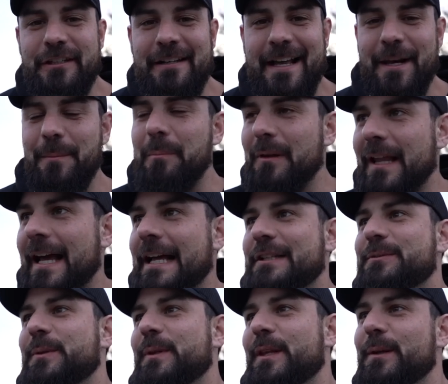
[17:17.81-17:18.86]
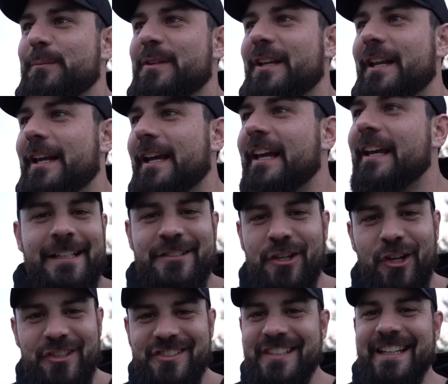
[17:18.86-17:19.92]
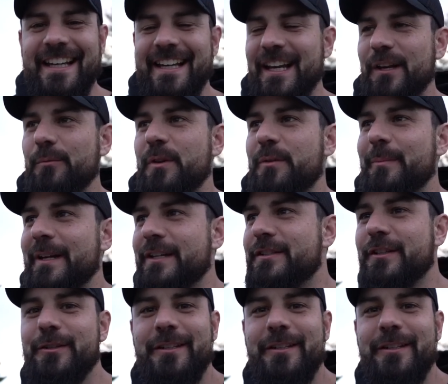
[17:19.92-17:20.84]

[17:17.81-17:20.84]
Had a blast with him today. It's all sinking in with me too.